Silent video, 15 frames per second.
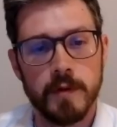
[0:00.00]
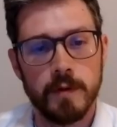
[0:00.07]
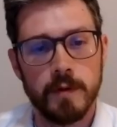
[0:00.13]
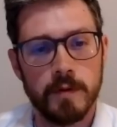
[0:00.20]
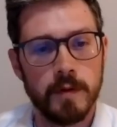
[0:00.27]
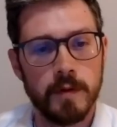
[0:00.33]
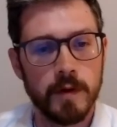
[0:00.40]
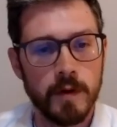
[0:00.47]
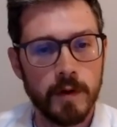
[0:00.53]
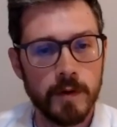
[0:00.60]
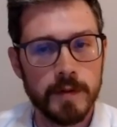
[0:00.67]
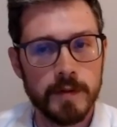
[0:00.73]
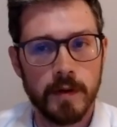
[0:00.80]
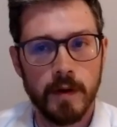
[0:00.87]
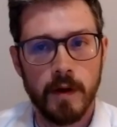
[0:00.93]
to, to the
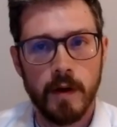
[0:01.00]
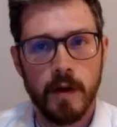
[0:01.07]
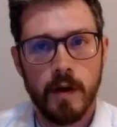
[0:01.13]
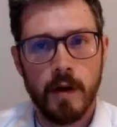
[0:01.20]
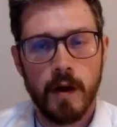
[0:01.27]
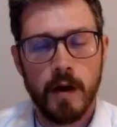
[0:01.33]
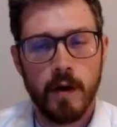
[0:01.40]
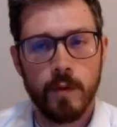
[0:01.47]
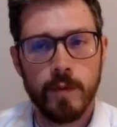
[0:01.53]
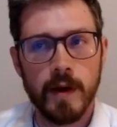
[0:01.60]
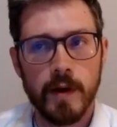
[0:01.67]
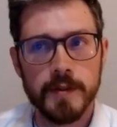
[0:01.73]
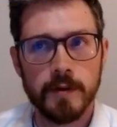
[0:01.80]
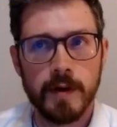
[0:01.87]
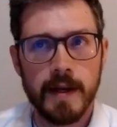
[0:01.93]
course. Uh, we
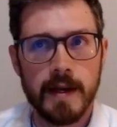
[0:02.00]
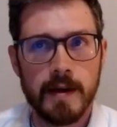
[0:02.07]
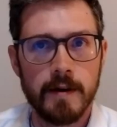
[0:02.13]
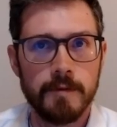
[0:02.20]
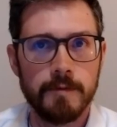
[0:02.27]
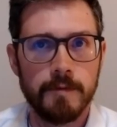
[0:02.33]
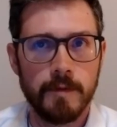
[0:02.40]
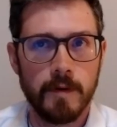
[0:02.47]
also have